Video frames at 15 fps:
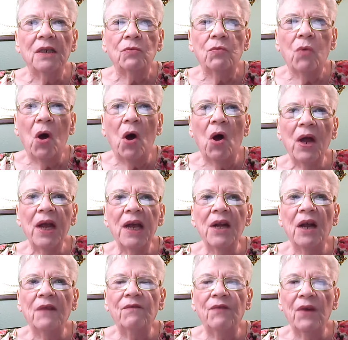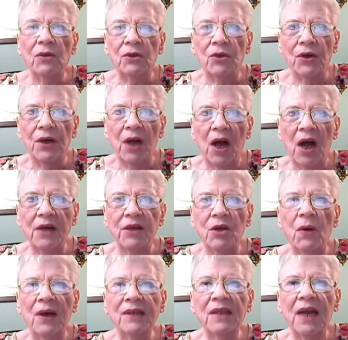Raw and Unfiltered on
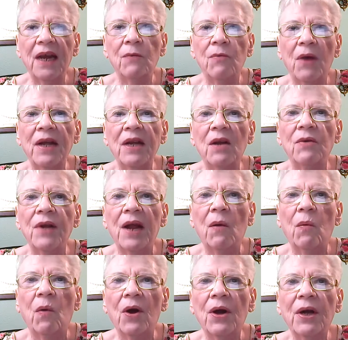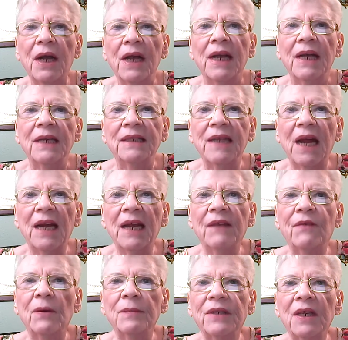USA Radio Network, daily
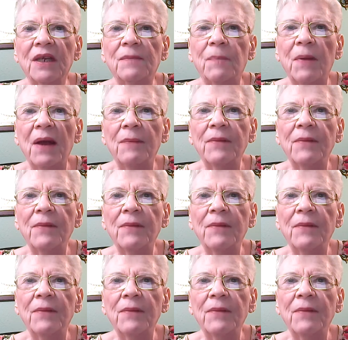from 6 p.m.